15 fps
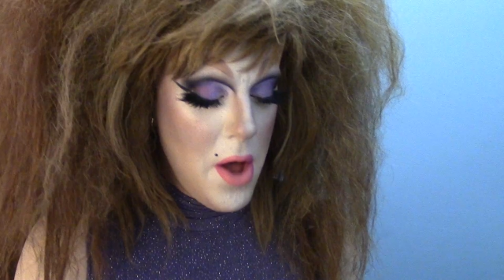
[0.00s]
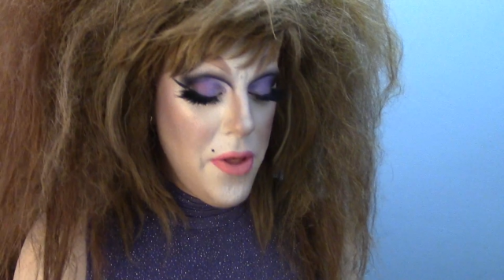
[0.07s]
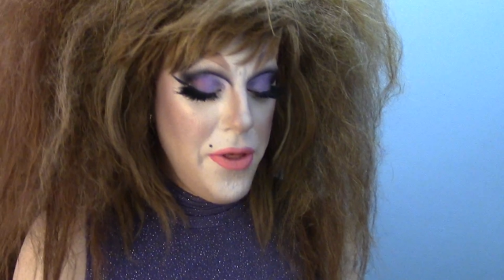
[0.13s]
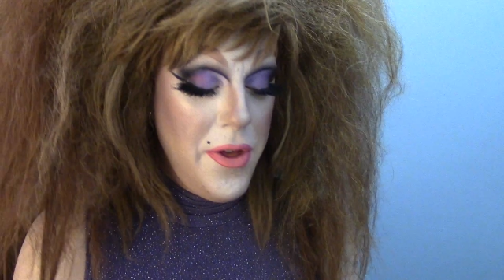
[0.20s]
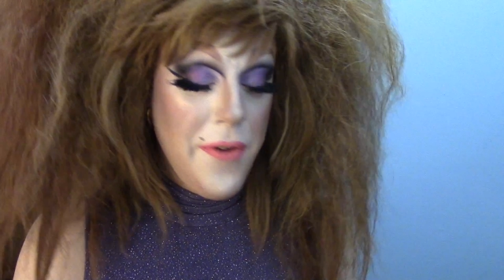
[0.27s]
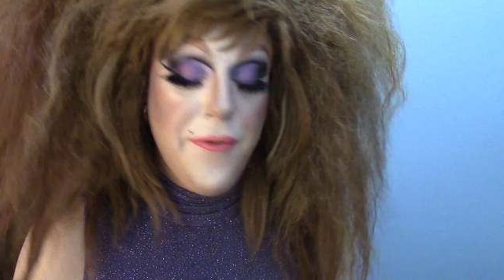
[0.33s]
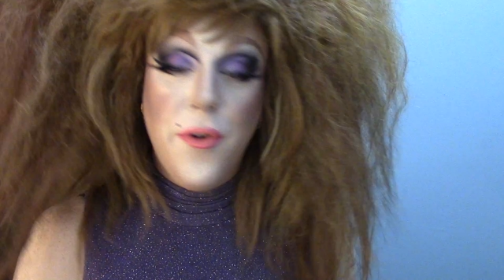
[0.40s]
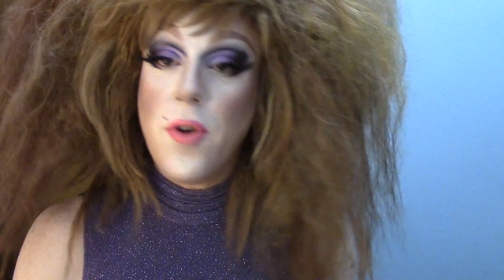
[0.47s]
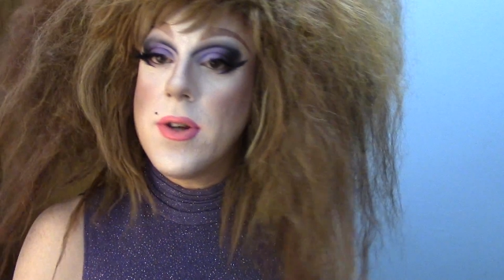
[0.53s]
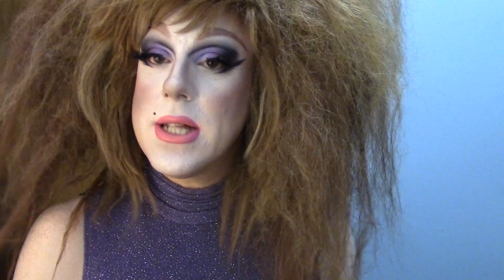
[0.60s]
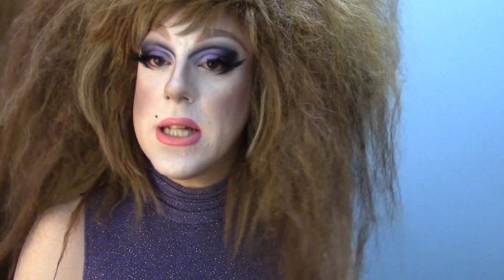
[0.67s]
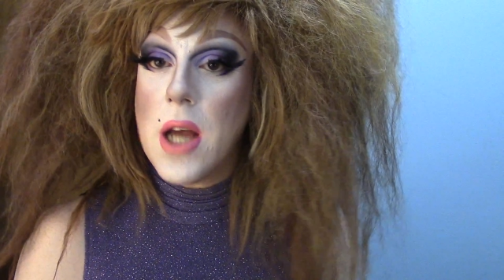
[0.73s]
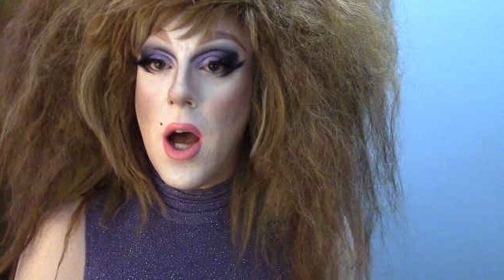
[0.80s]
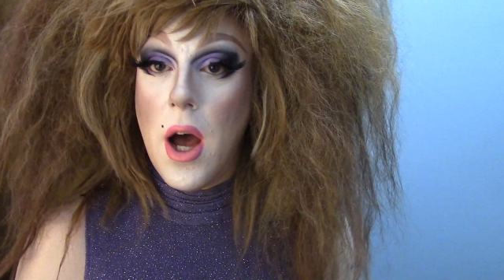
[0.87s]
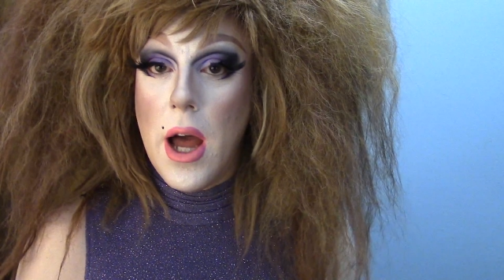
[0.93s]
The
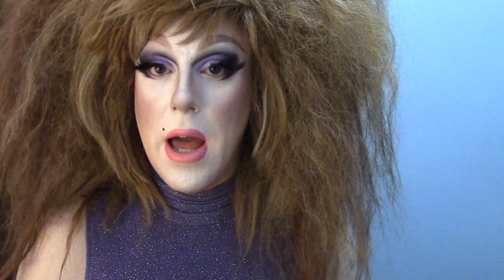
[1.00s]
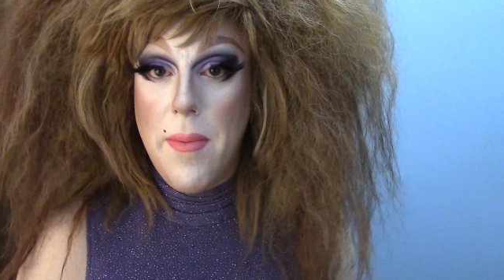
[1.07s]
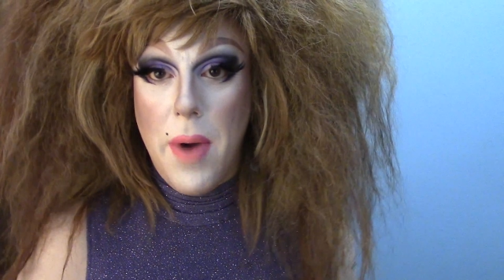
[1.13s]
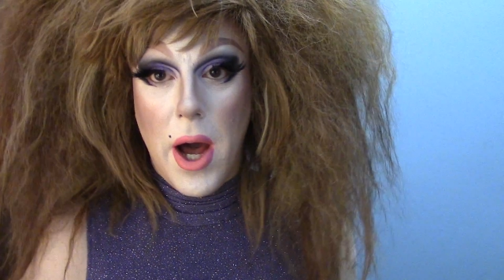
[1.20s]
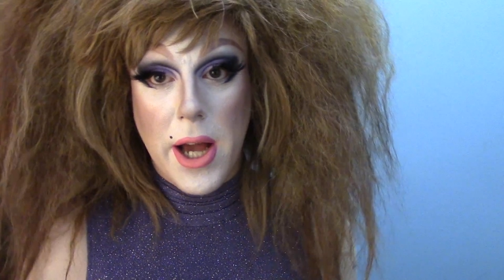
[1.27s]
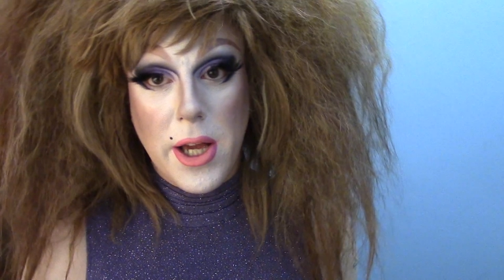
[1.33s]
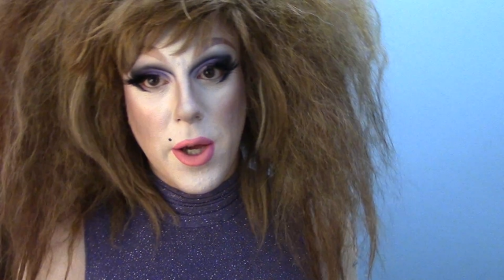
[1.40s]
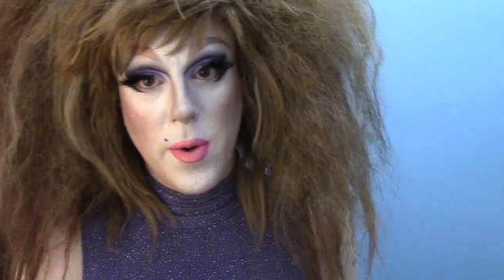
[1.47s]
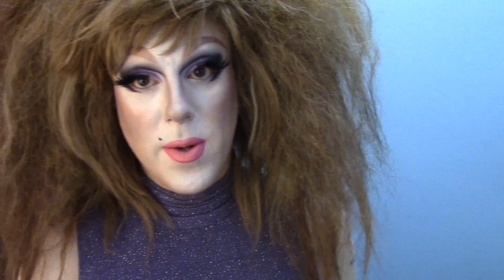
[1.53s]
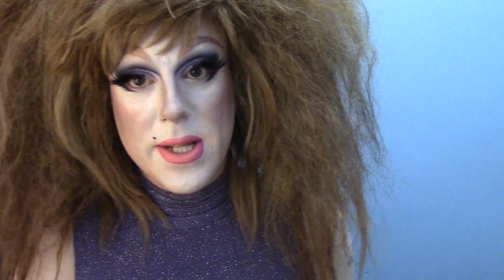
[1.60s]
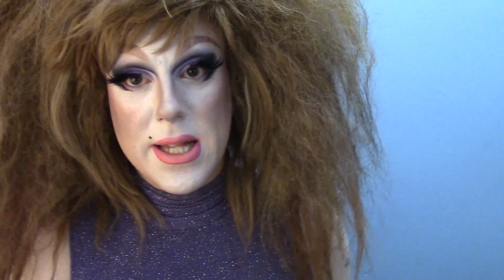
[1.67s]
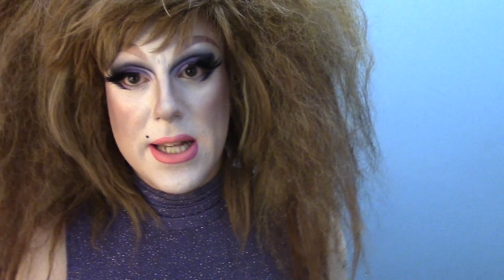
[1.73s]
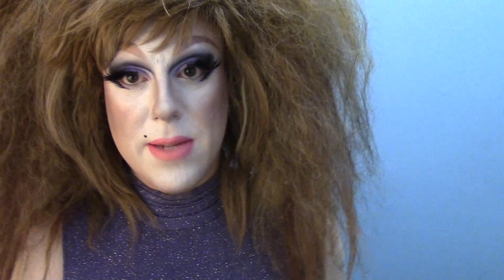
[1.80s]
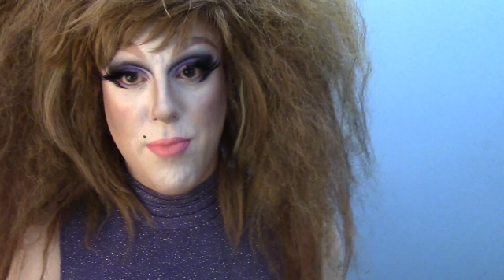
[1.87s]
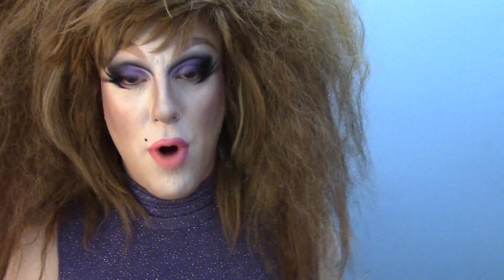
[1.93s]
first time I used
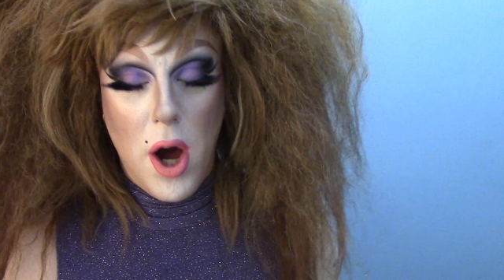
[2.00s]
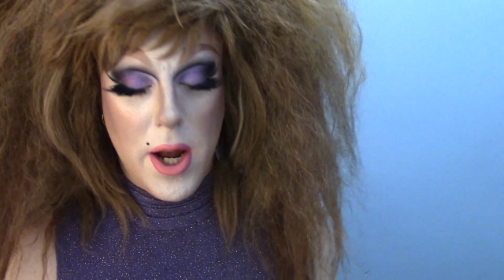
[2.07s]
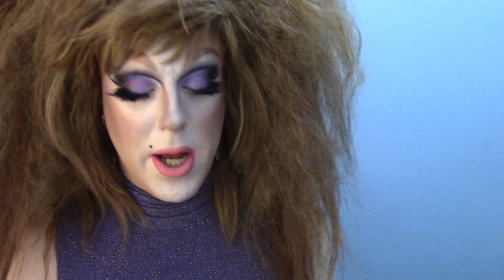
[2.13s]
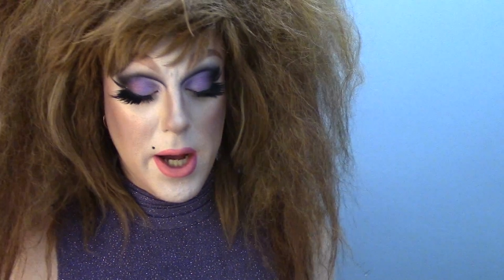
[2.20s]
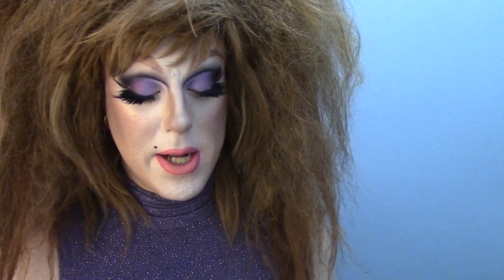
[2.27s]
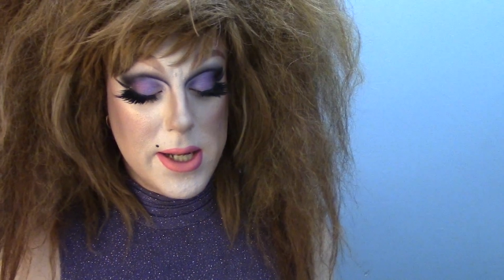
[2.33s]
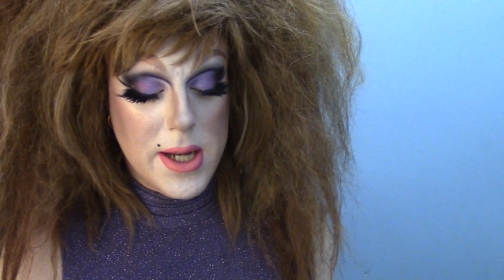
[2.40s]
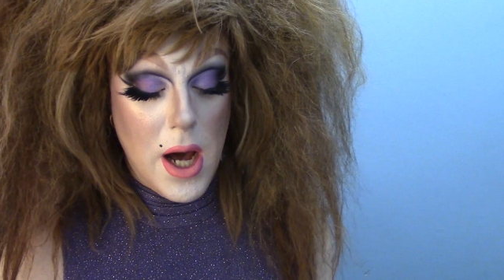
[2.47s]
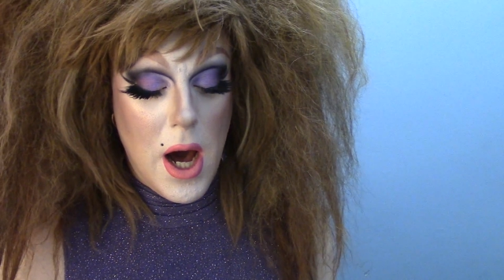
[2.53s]
this product,